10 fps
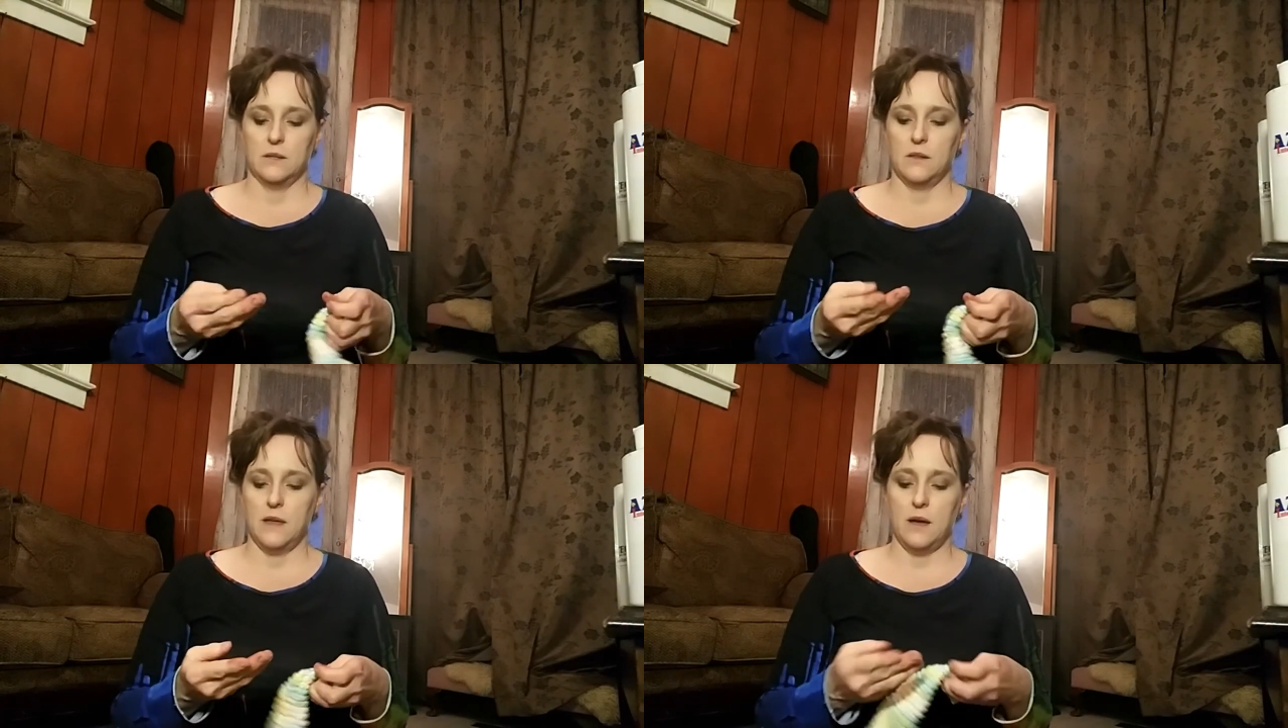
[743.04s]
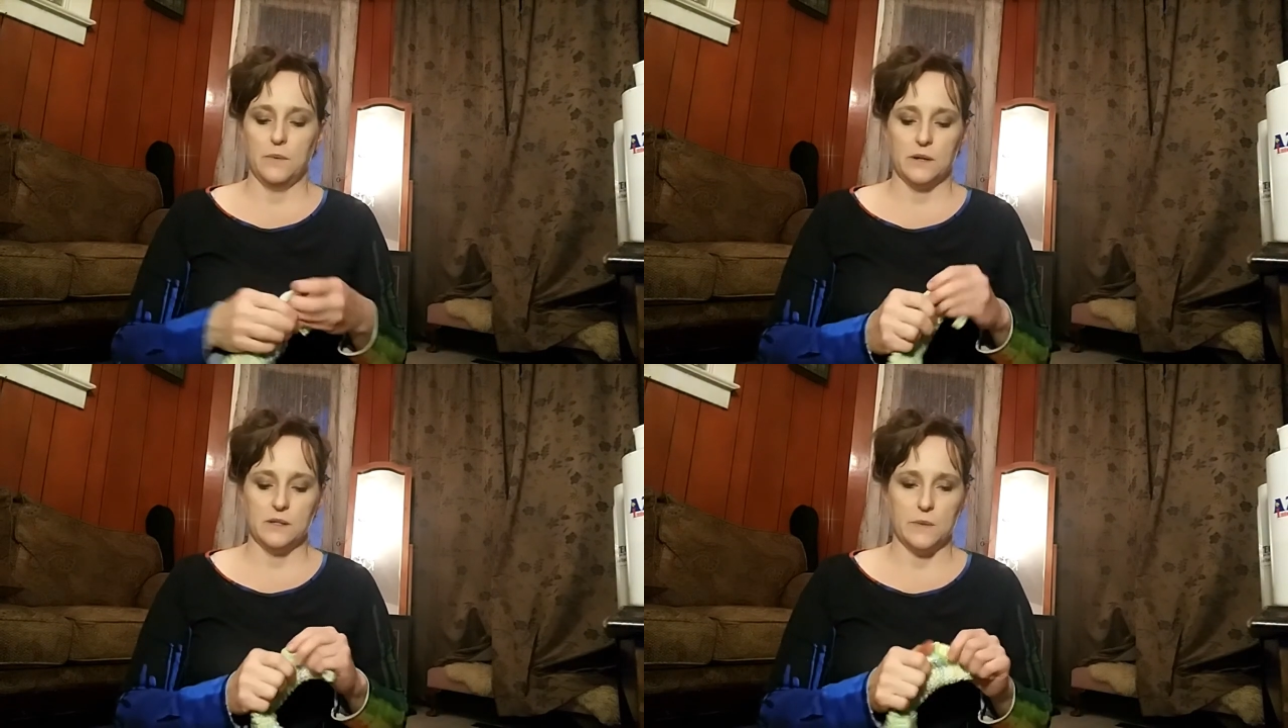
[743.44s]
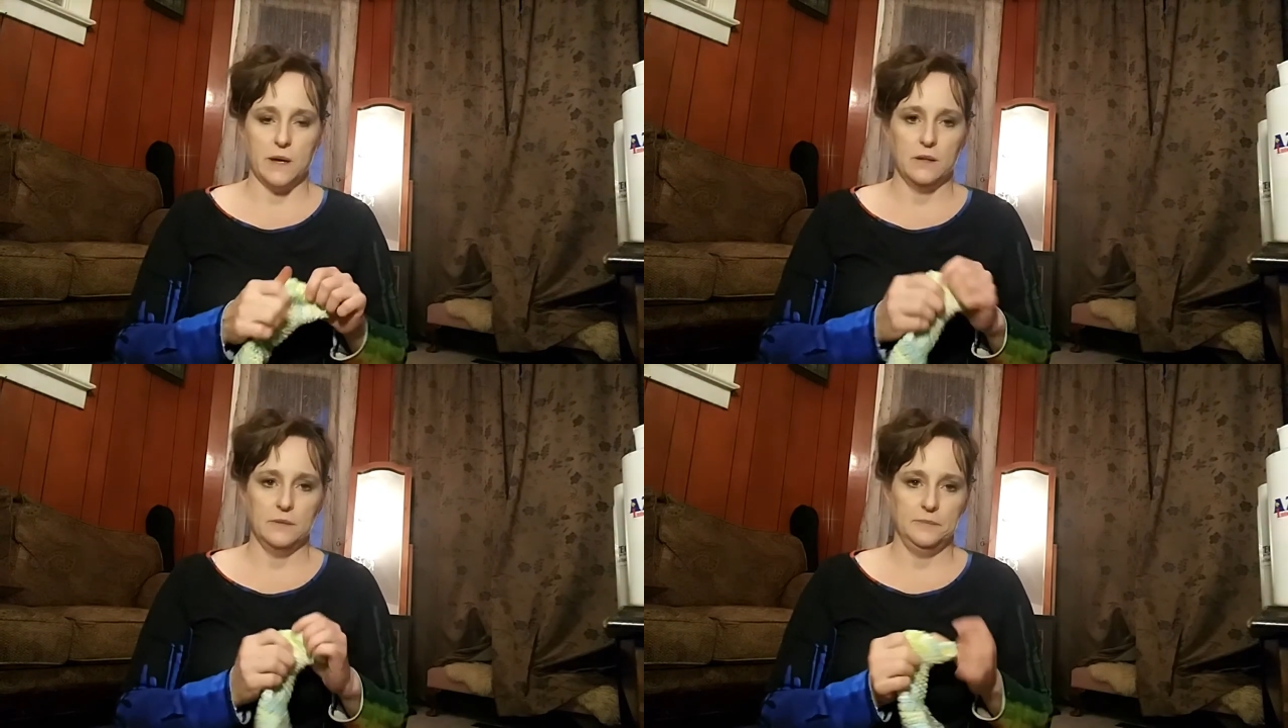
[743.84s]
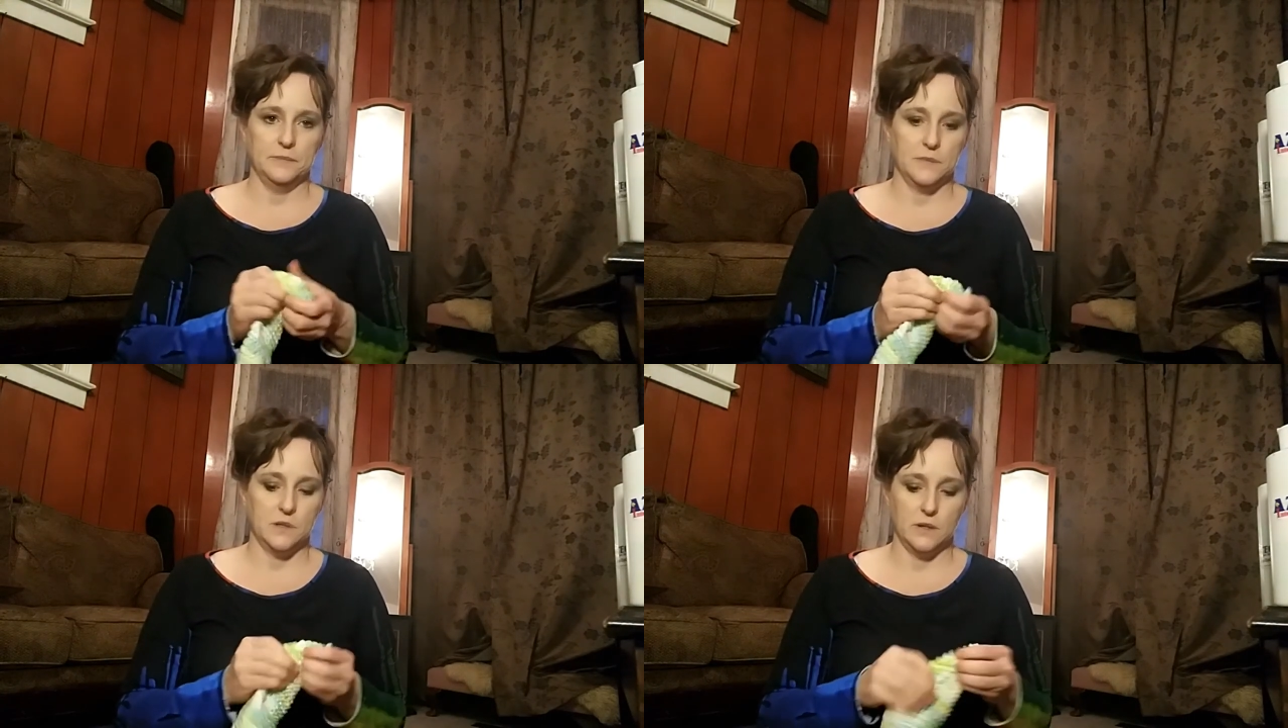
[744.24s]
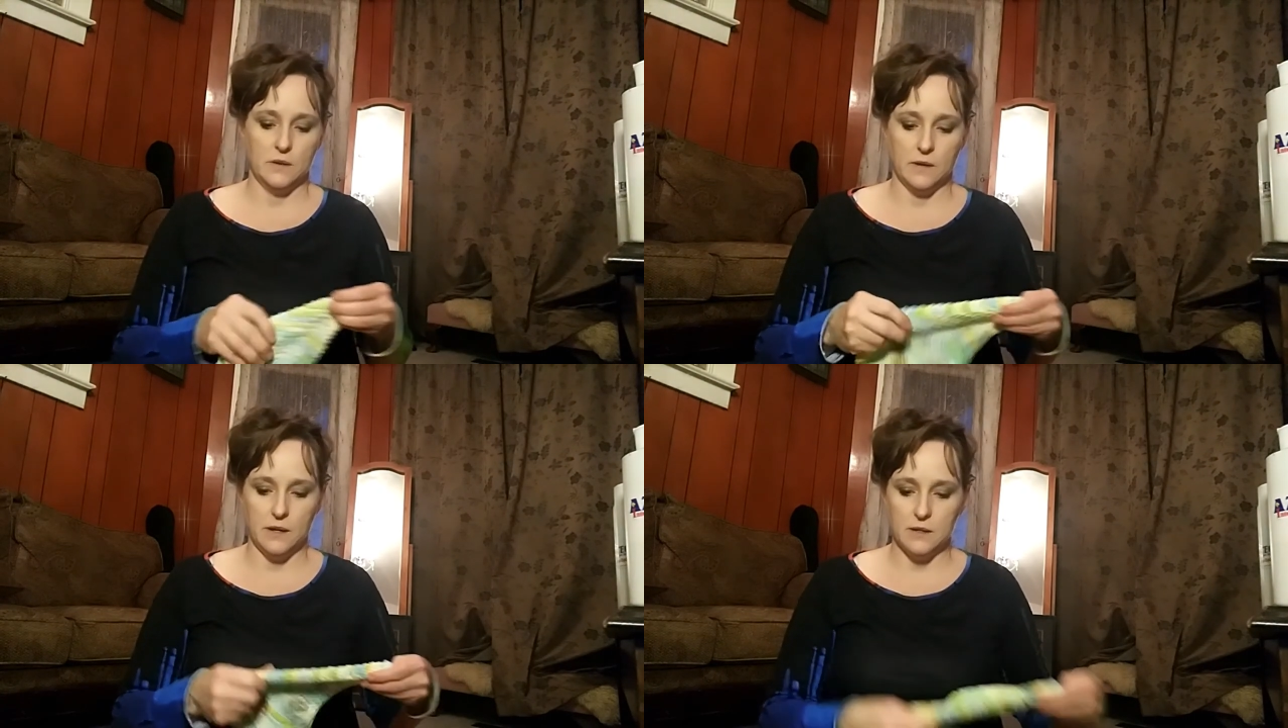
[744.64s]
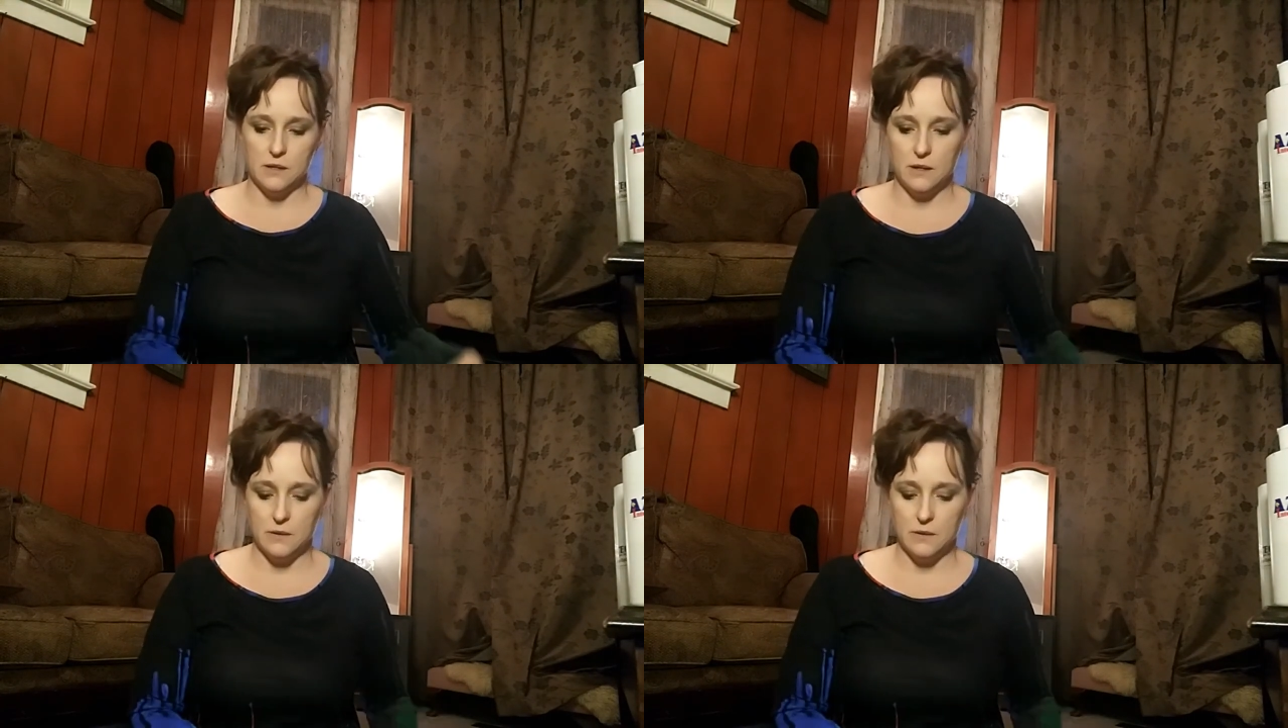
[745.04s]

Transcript: So that works well. So I don't get